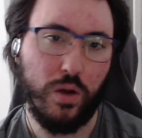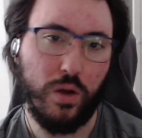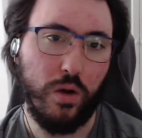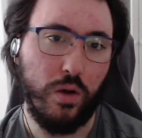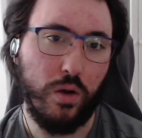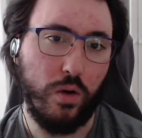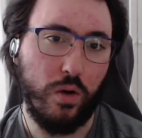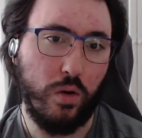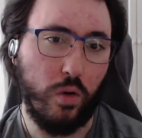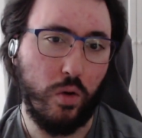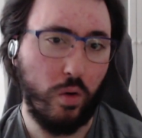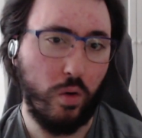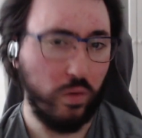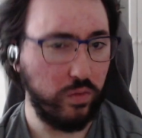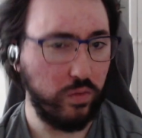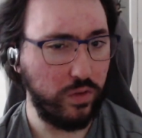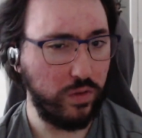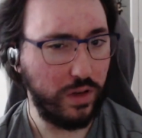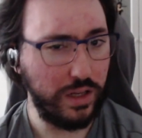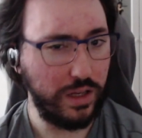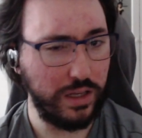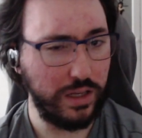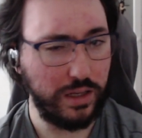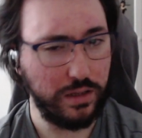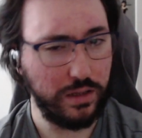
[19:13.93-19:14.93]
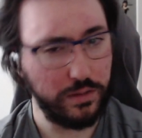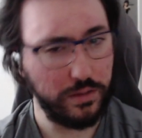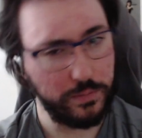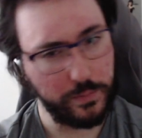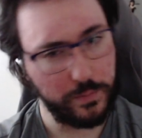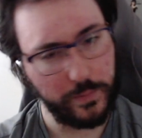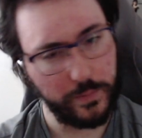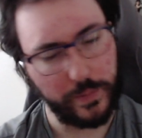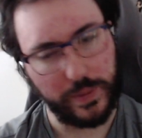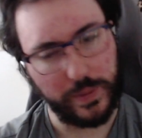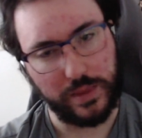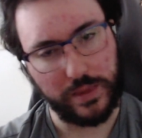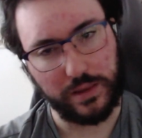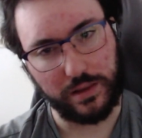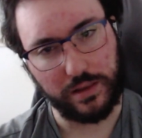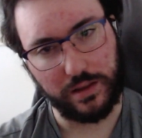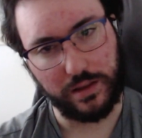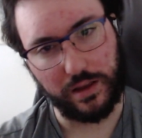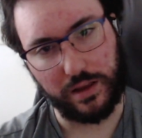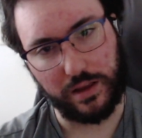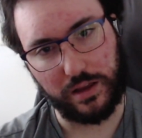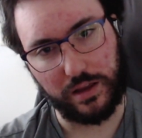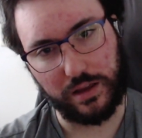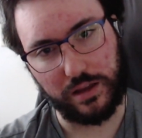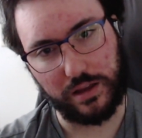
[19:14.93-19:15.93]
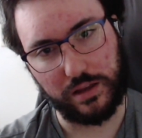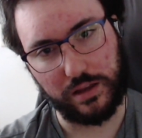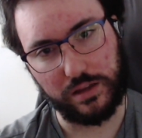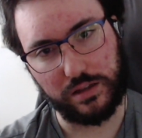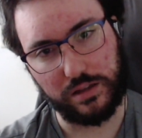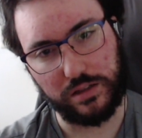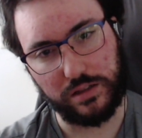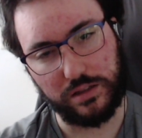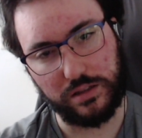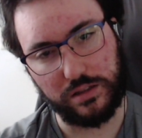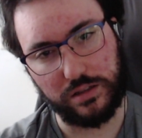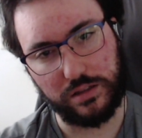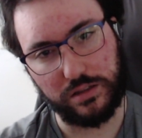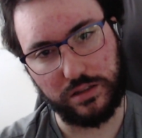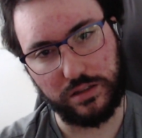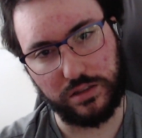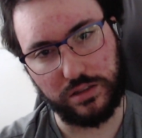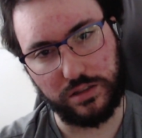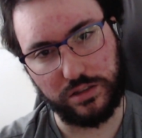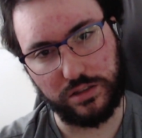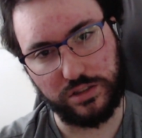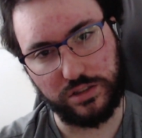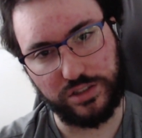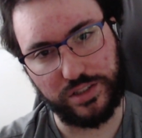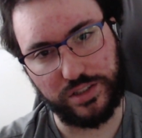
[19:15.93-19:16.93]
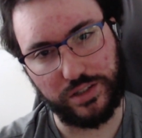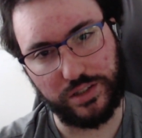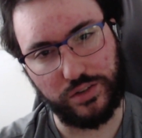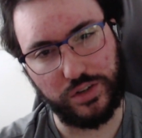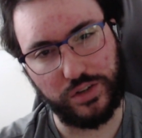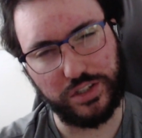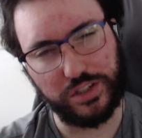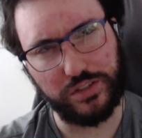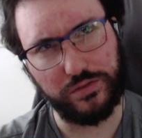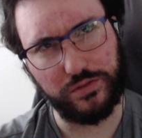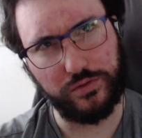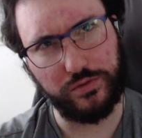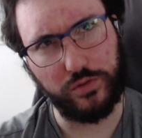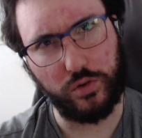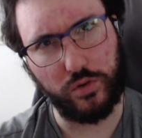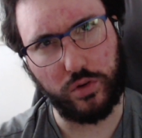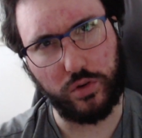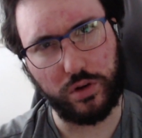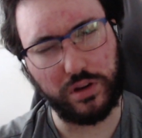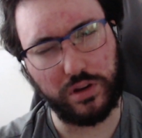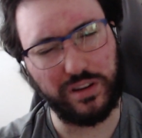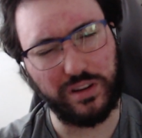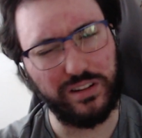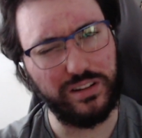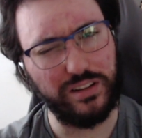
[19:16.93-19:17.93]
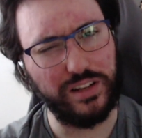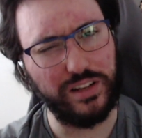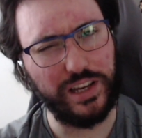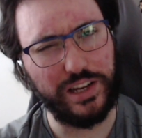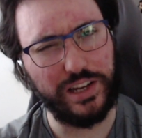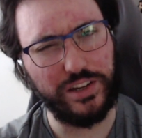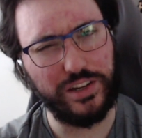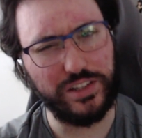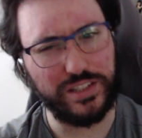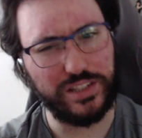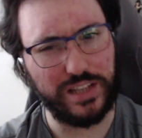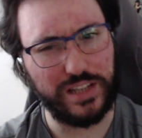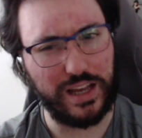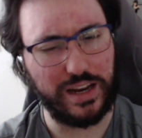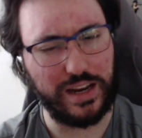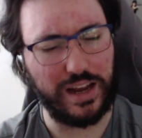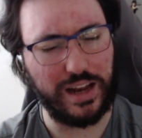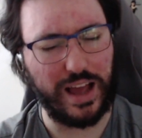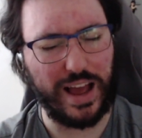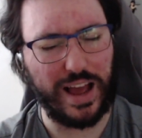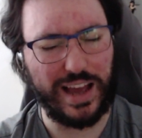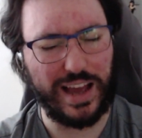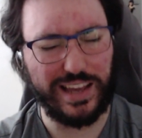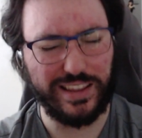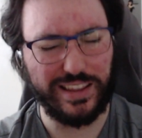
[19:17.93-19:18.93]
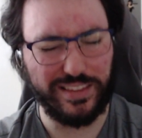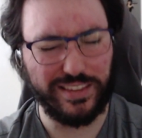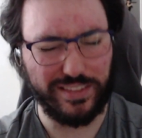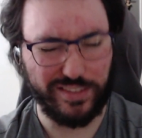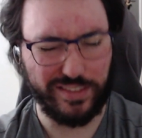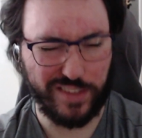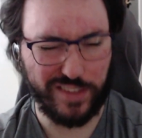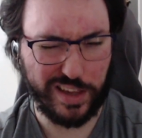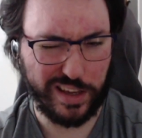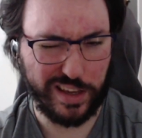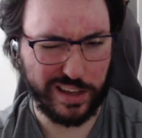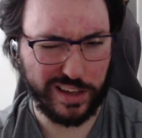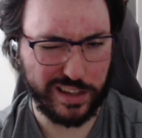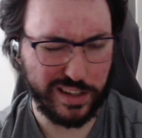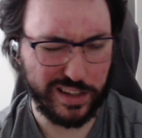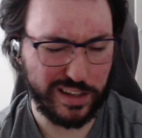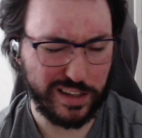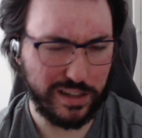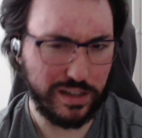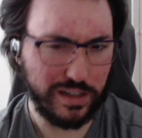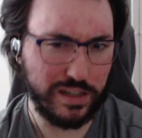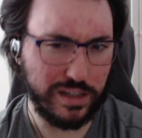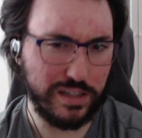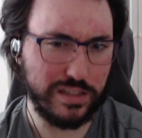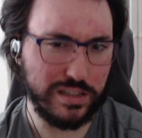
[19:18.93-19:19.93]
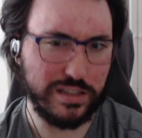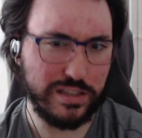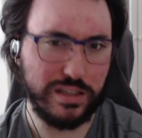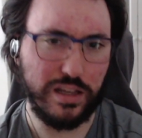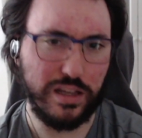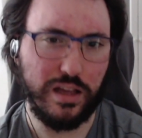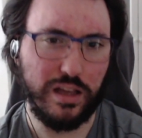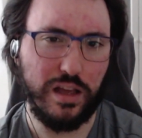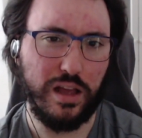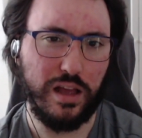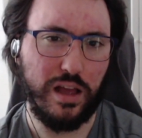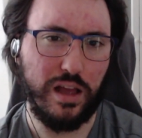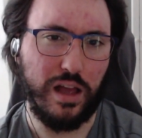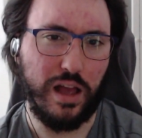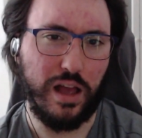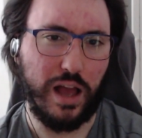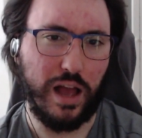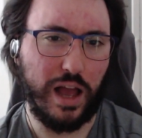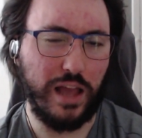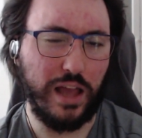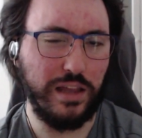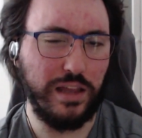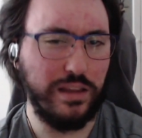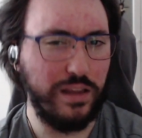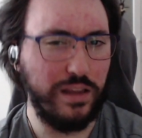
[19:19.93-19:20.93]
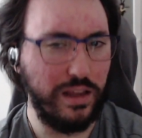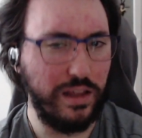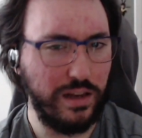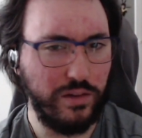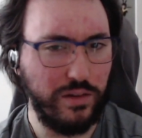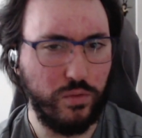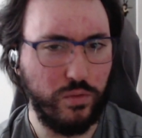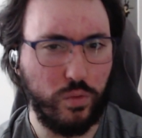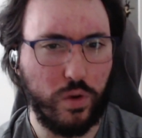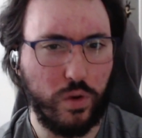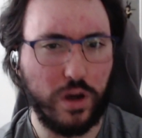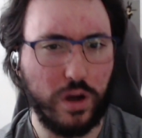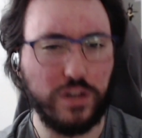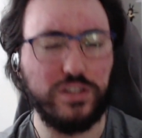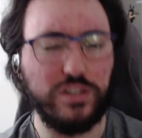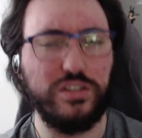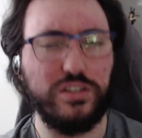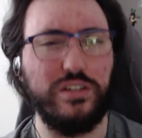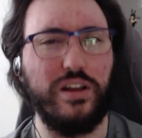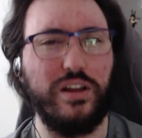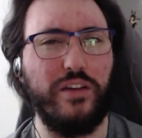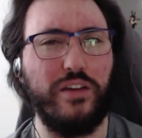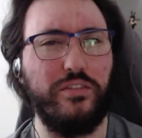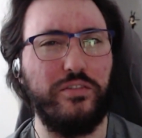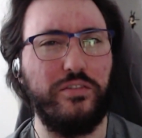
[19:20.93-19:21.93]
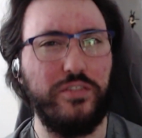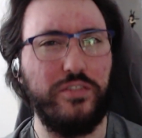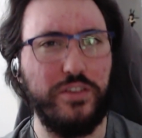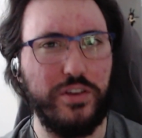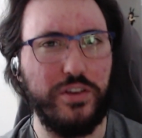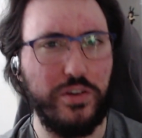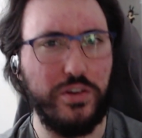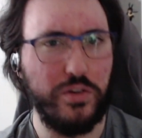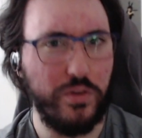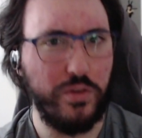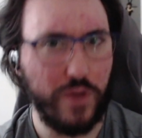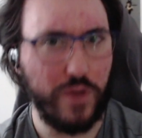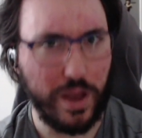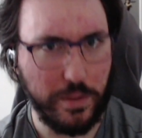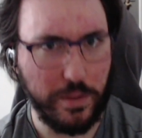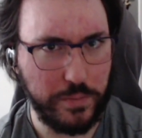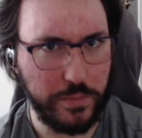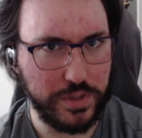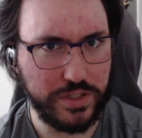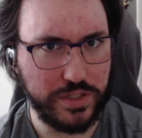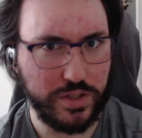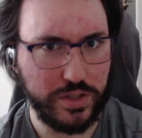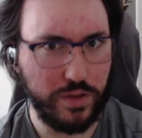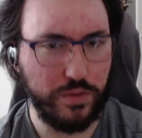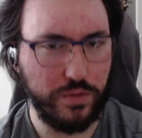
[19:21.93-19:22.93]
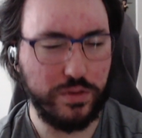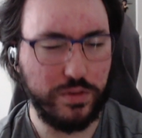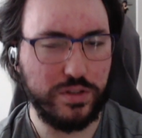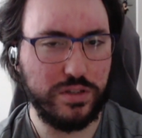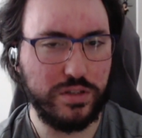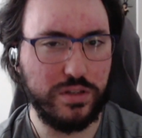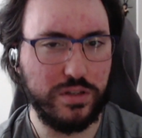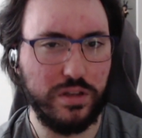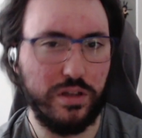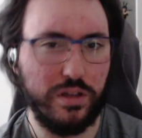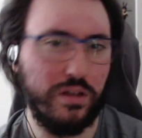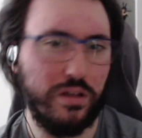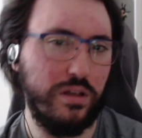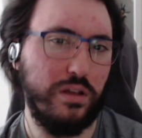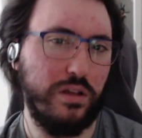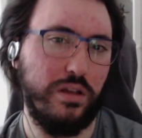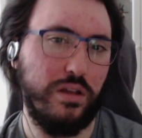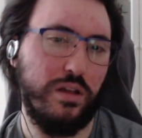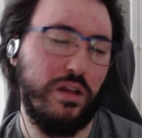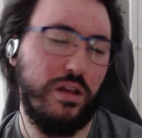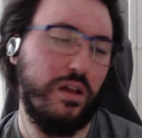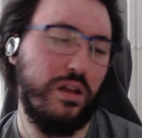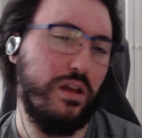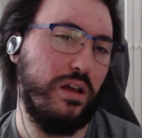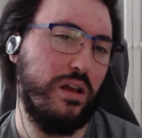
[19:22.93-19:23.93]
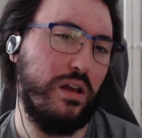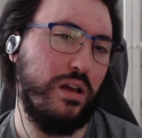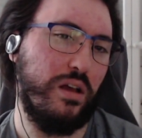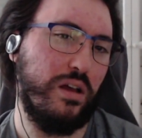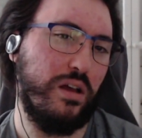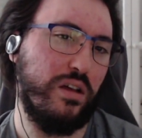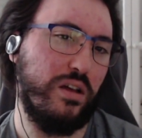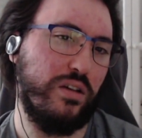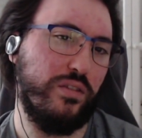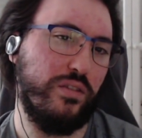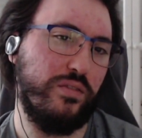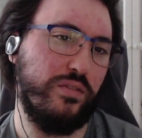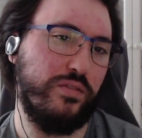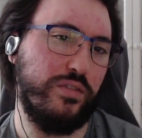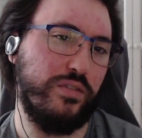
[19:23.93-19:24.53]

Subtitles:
Hopefully, Generation 4 continues that. I think it does. I did watch a few episodes of